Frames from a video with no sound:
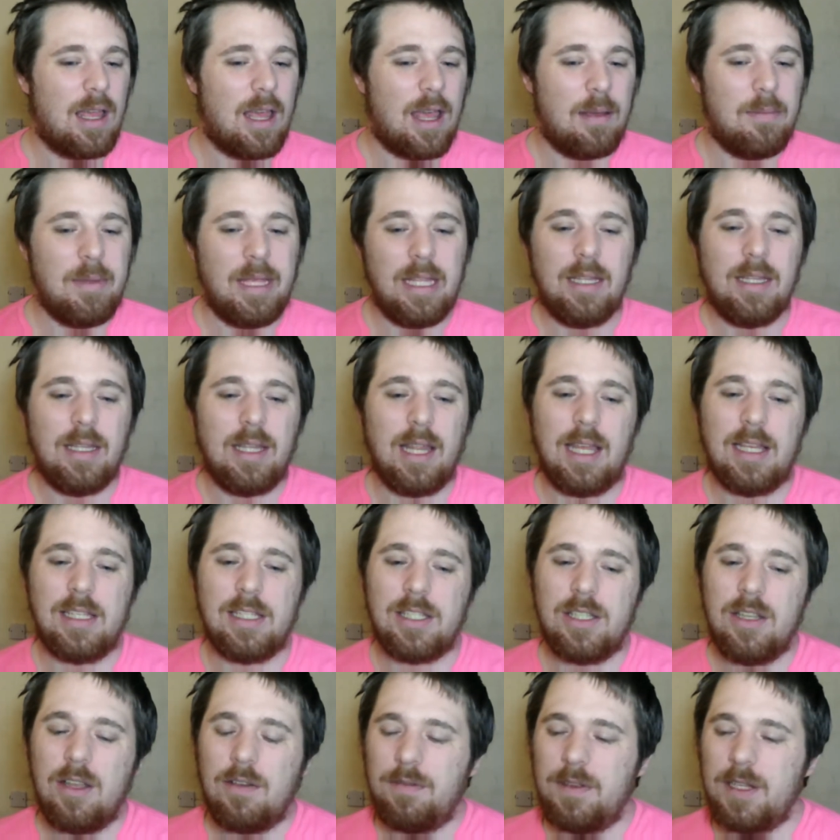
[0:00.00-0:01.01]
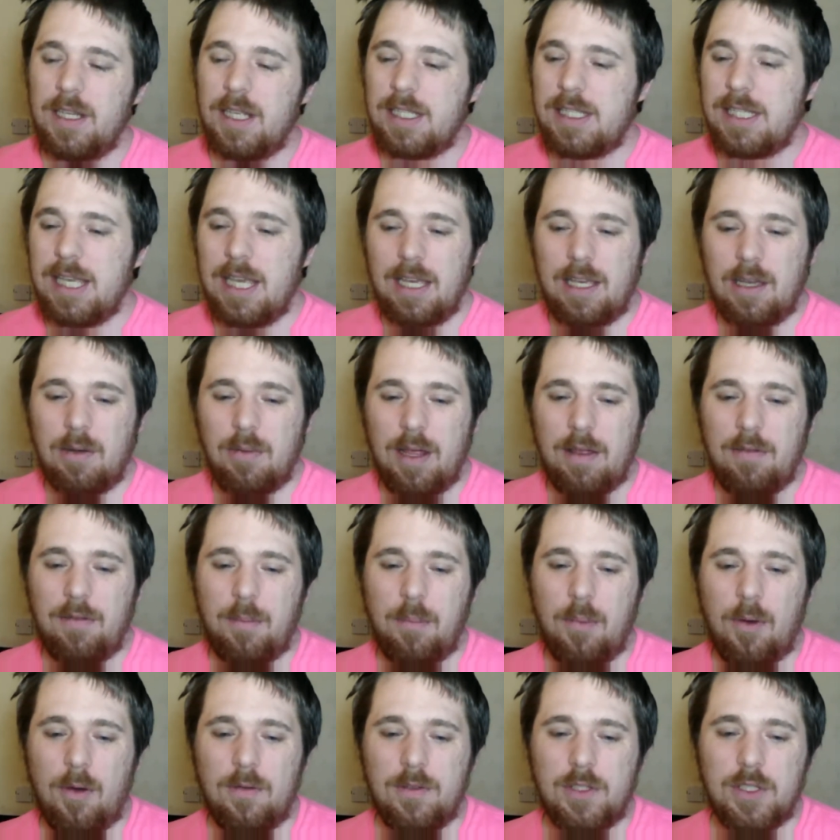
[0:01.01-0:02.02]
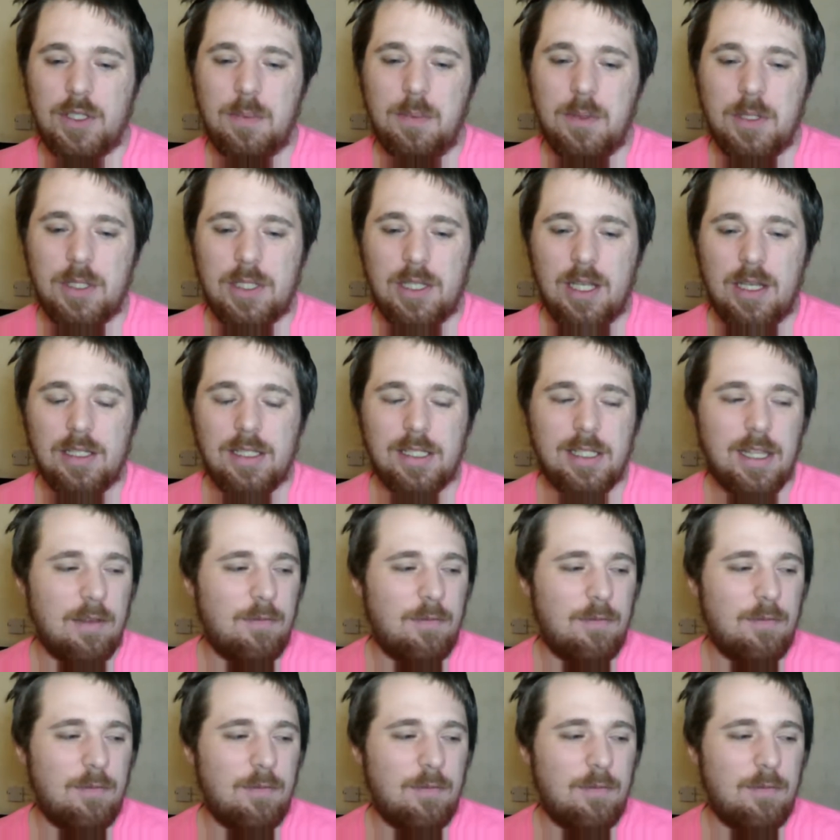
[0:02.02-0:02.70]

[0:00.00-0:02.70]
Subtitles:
I mean, it's nothing to take away for both superstars.